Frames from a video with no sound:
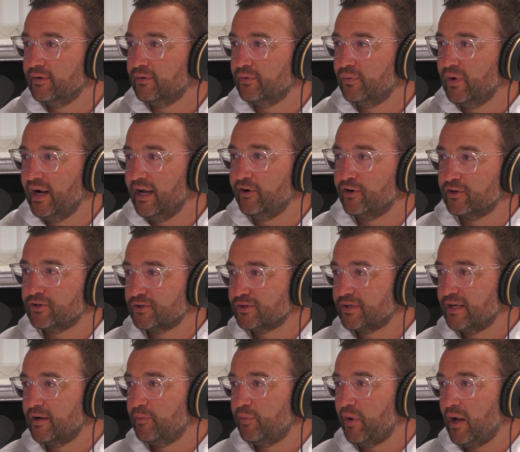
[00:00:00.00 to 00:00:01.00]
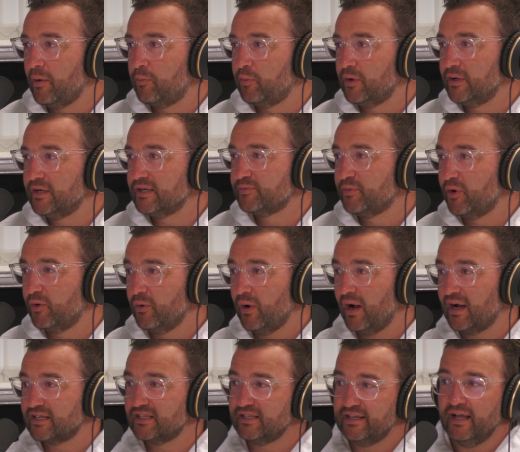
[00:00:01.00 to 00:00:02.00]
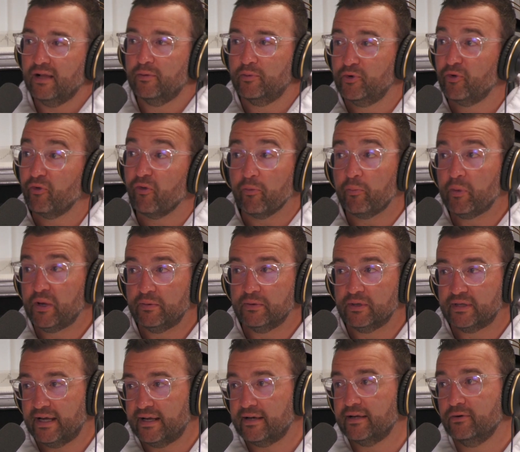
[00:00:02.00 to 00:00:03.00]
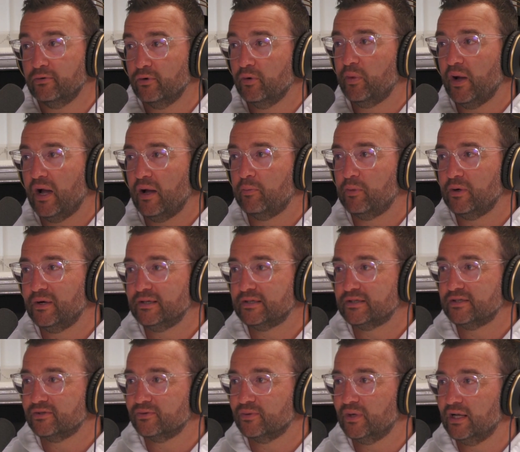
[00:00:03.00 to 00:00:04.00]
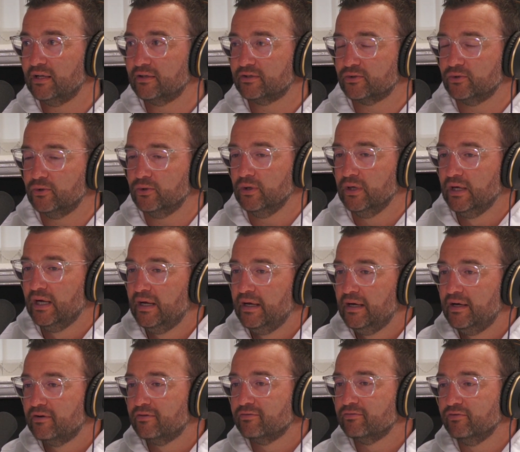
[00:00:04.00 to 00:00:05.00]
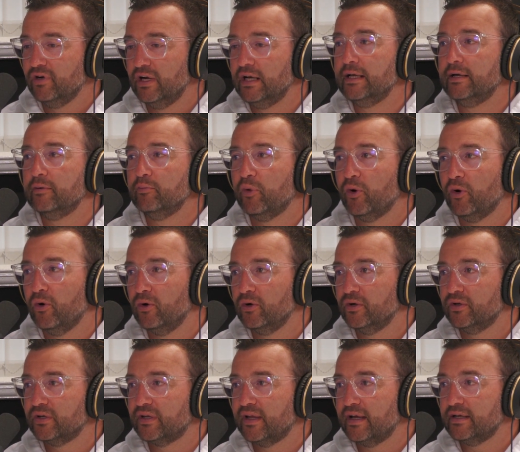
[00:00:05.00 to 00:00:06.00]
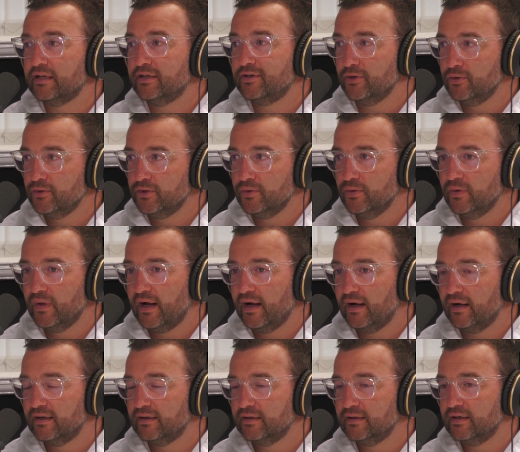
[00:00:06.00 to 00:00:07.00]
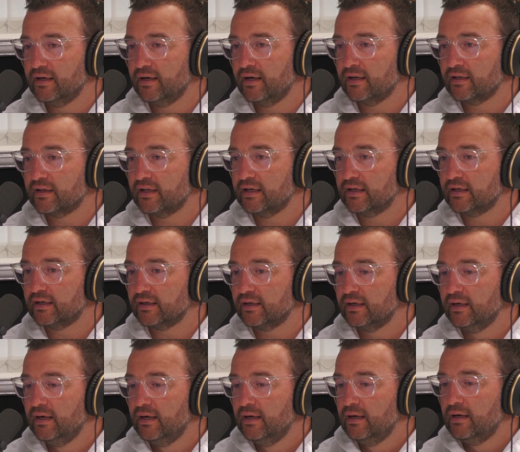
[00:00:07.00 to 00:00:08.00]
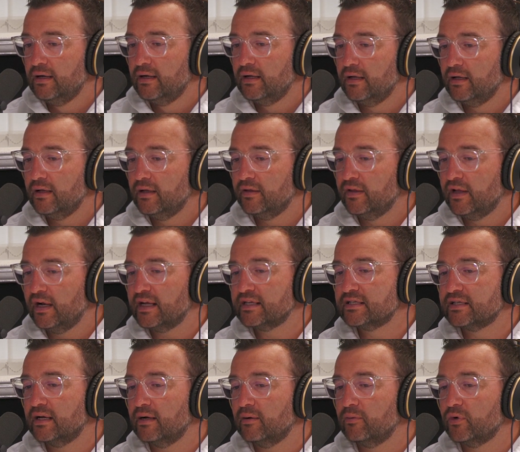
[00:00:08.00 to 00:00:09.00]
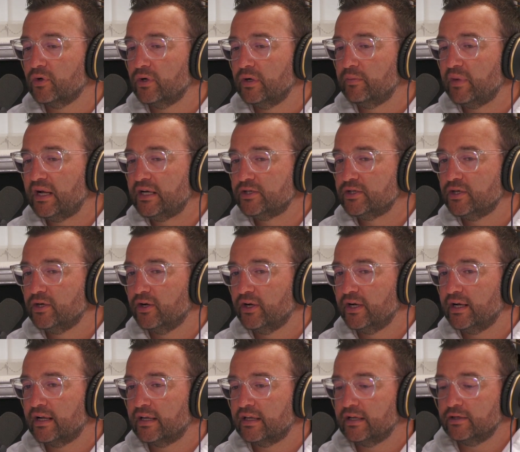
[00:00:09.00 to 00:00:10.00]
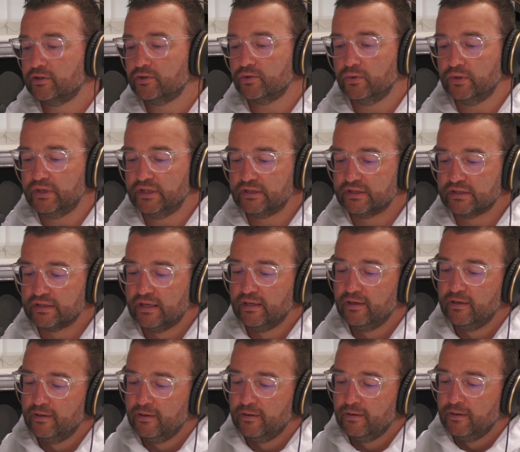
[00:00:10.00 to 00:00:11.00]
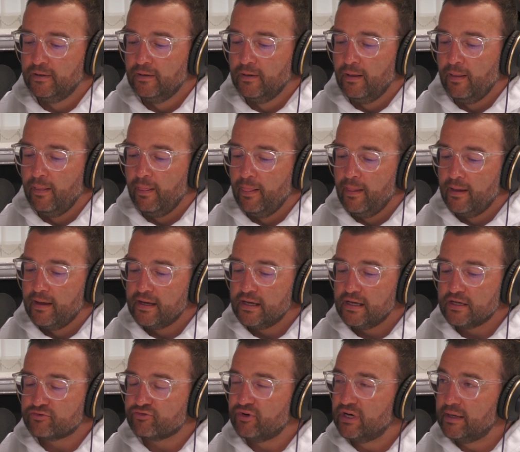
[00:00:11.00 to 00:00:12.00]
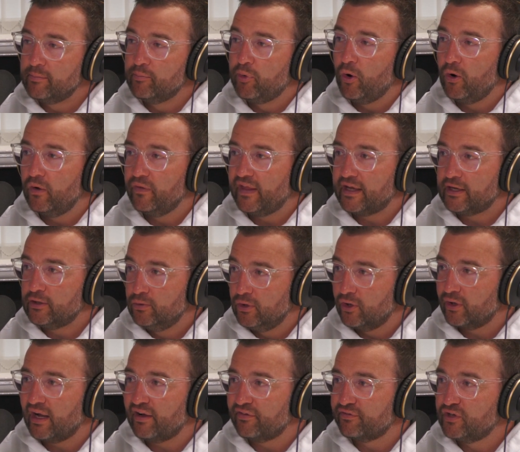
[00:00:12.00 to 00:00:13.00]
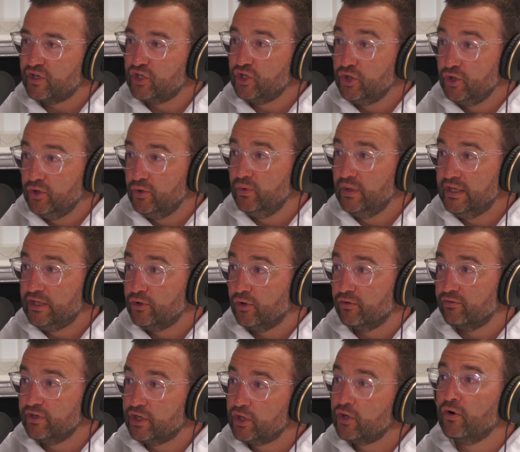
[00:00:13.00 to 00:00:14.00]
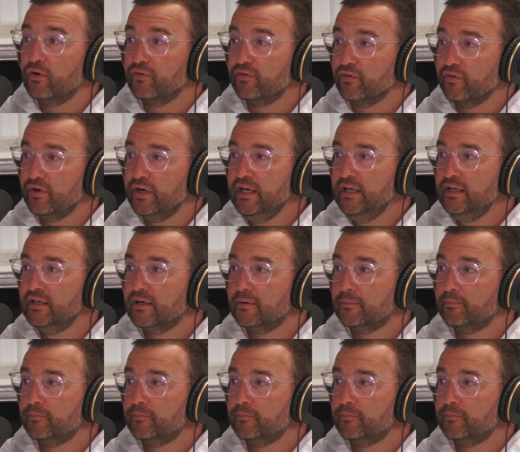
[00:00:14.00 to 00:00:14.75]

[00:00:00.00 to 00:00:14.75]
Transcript: we're not just in a better place, but we're actually helping other people get into a better place as well. So really important that you do that. I think the last thing I'm going to mention on it, I think, Joe, is it's really important that you look after you in your recovery,